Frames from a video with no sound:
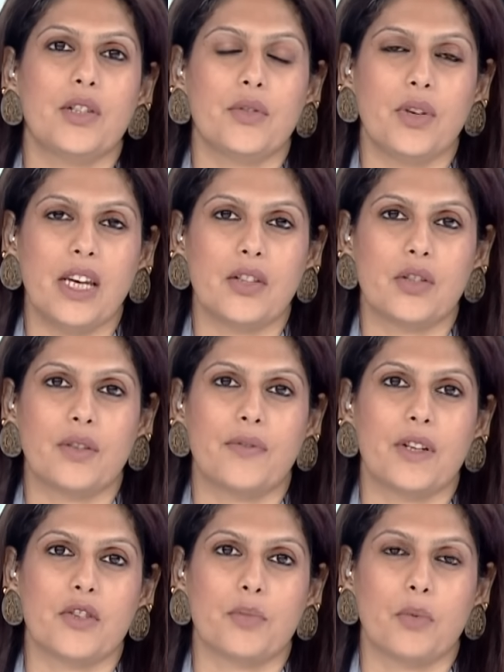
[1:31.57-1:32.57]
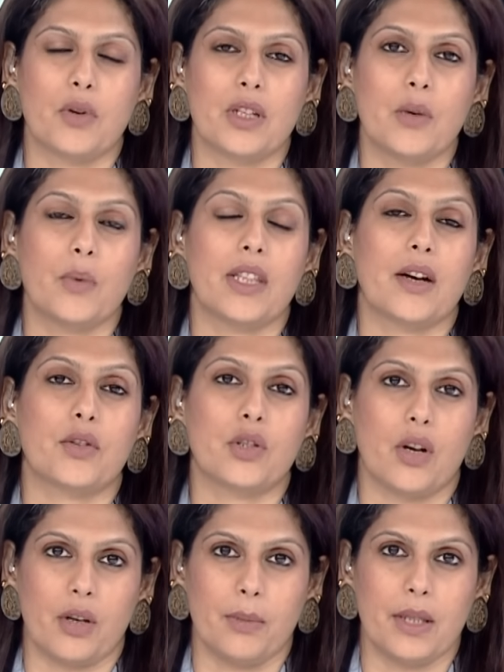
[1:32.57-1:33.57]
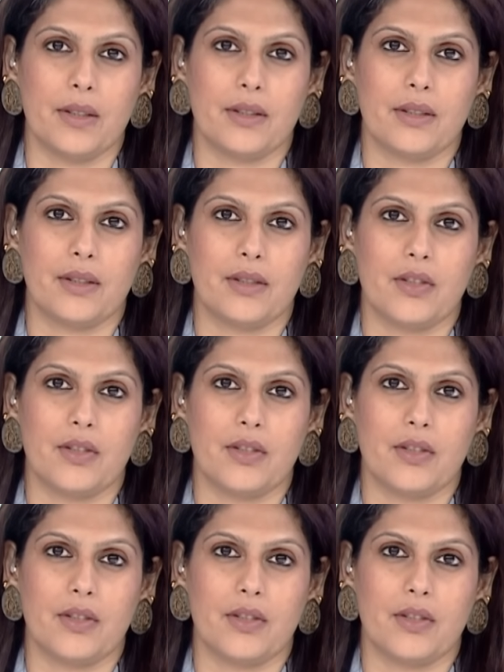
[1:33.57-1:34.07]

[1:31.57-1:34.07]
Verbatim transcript: to reach the Finnish border without documents,